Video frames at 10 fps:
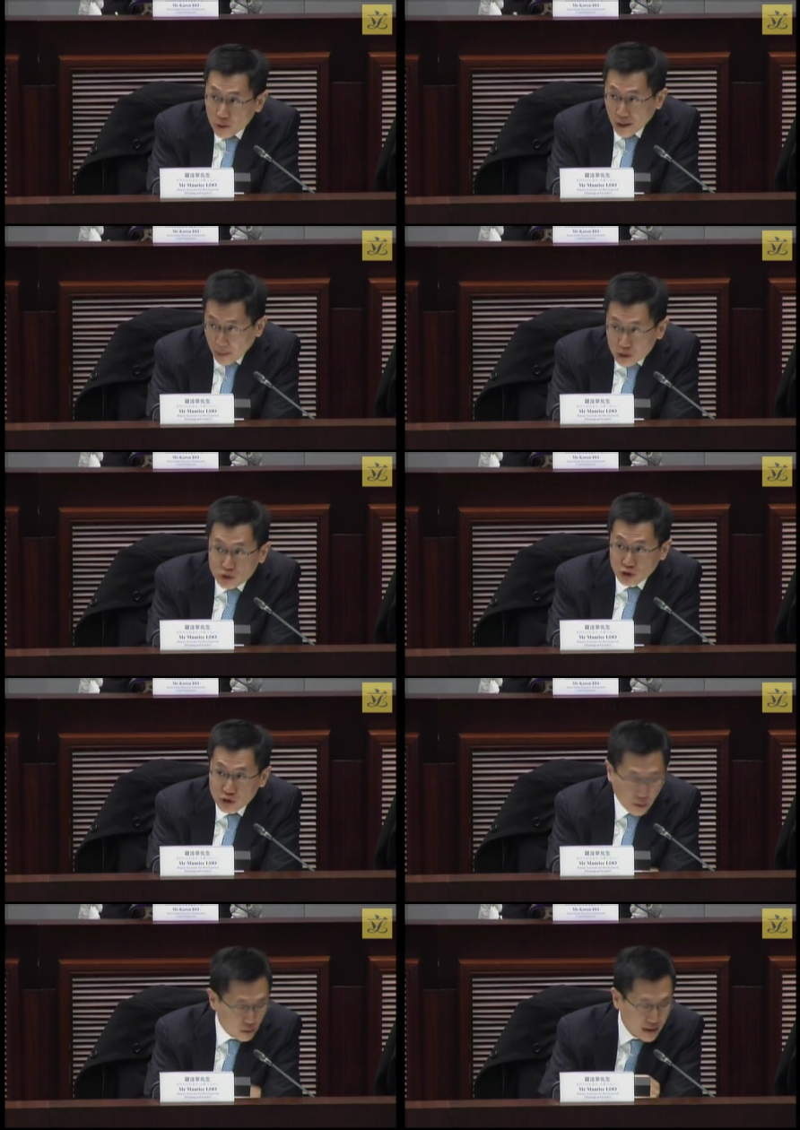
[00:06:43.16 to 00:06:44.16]
When it
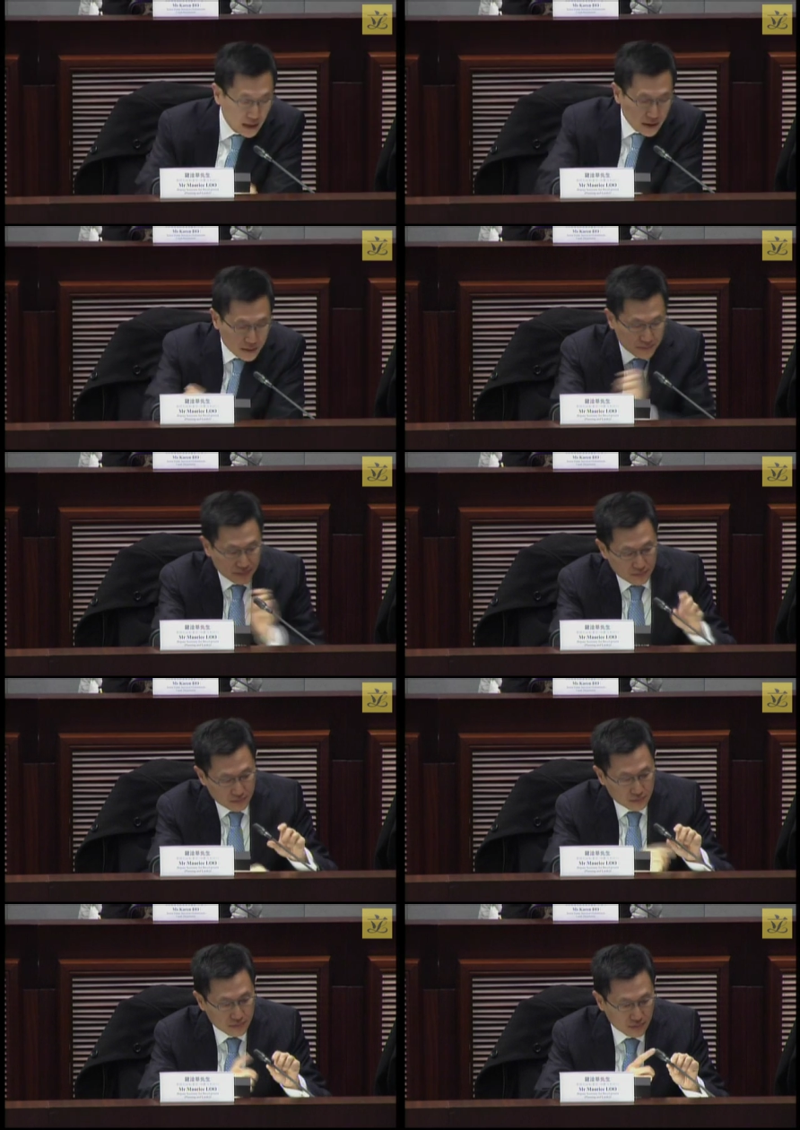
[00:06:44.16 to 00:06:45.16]
comes uh, to
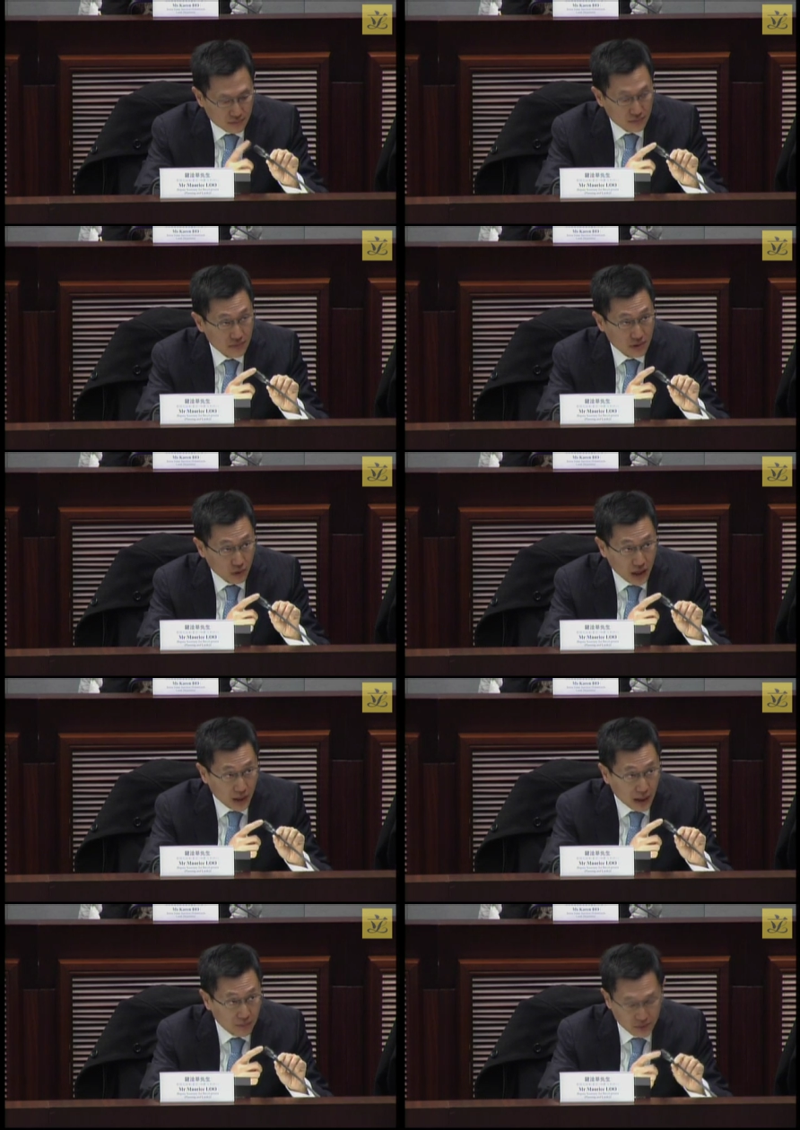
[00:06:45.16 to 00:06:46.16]
the pilot scheme